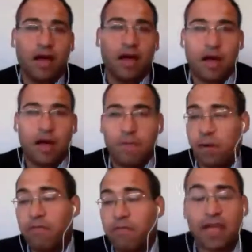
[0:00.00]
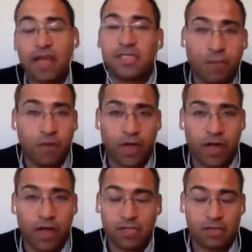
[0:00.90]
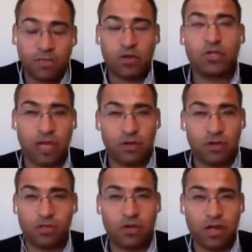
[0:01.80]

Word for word: uh, perfect example of that is the music industry.